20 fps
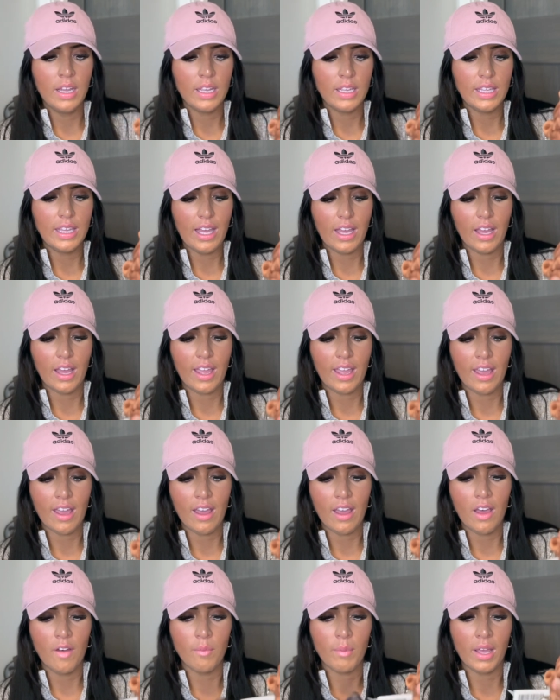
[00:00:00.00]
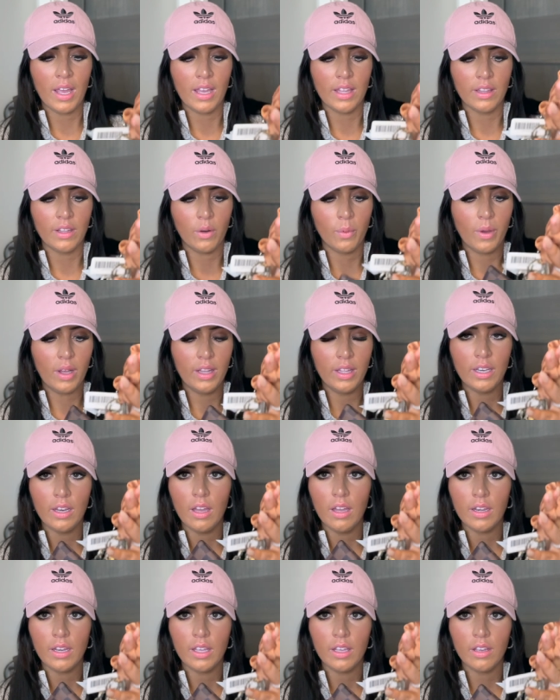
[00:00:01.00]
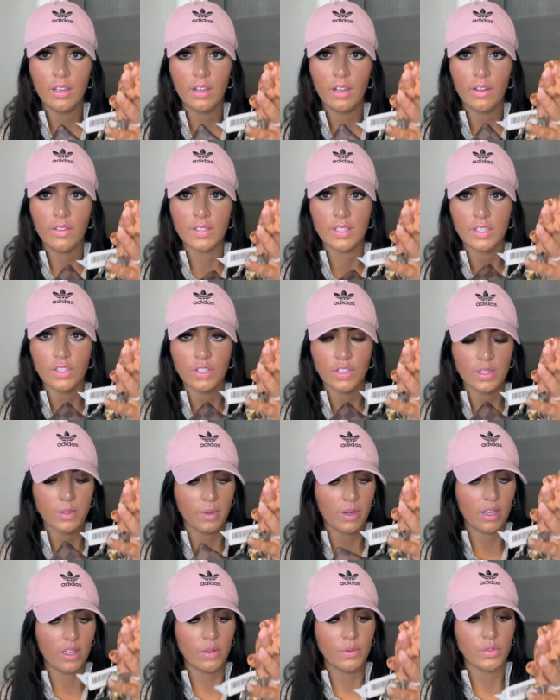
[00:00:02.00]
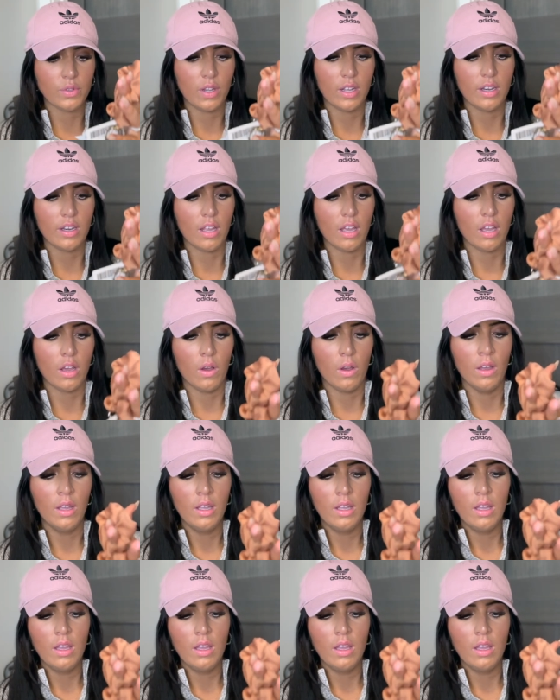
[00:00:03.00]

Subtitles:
yeah, I have my little wallet on here. This is just what I use right now.